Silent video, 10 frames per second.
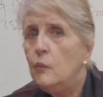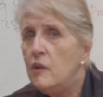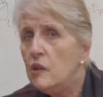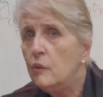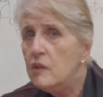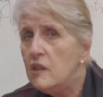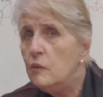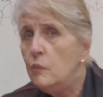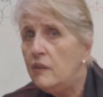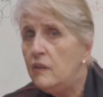We don't
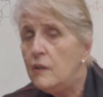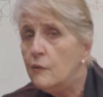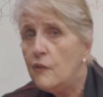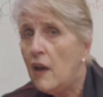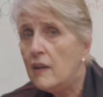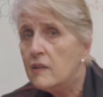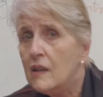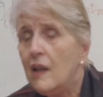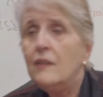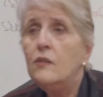deal with the
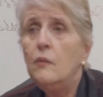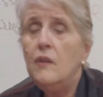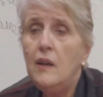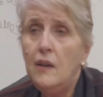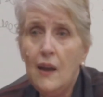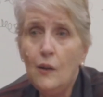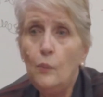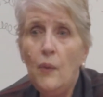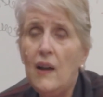effects like the nail